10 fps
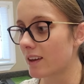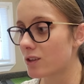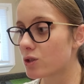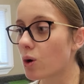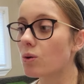
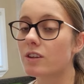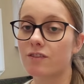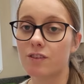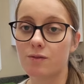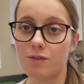so
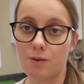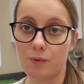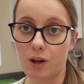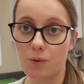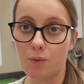different from
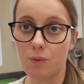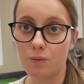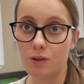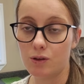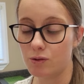what it
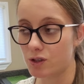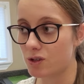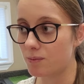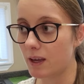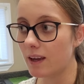used
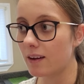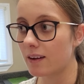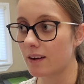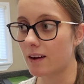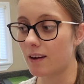to be.
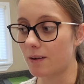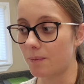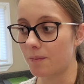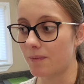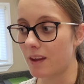
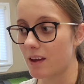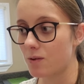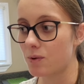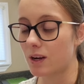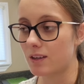
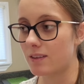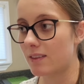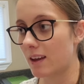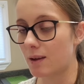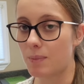When I
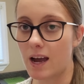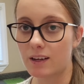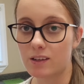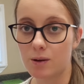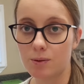think
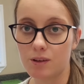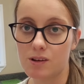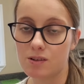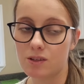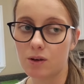back a couple of
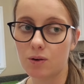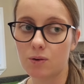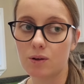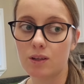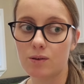years
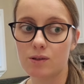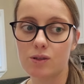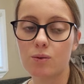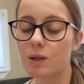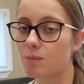ago, there were
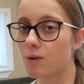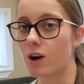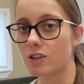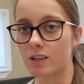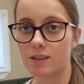so many
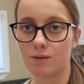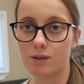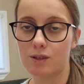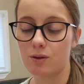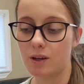projects I
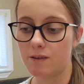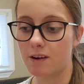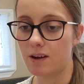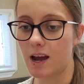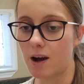was doing
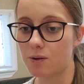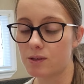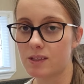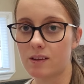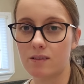around the
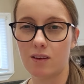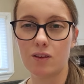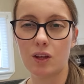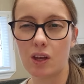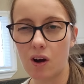house and
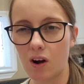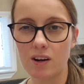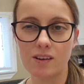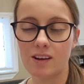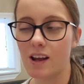on the
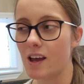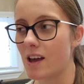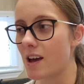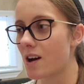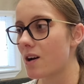yard
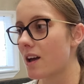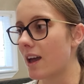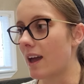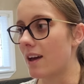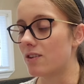
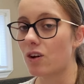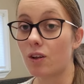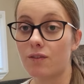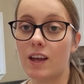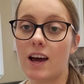and
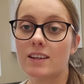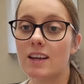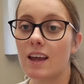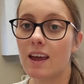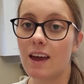all of
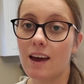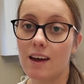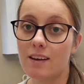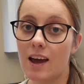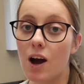that.
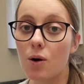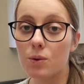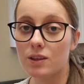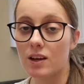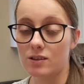And now
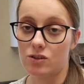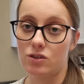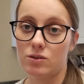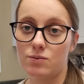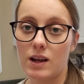with us
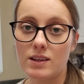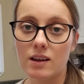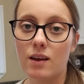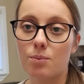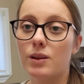just
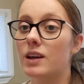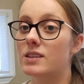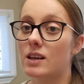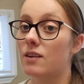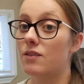renting a
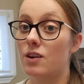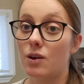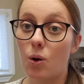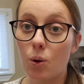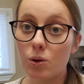place and a
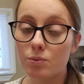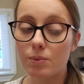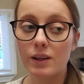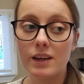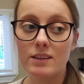very old
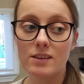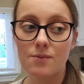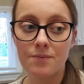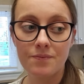place,